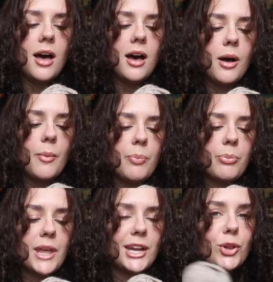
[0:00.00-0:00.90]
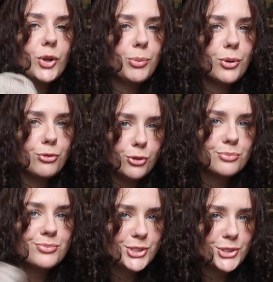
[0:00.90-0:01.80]
And it looked
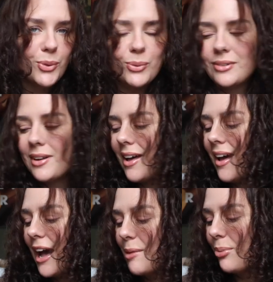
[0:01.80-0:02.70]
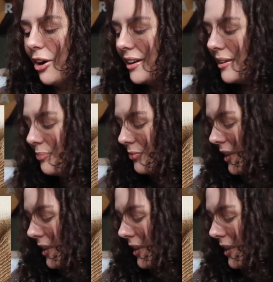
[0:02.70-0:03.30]
beautiful, so I bought it,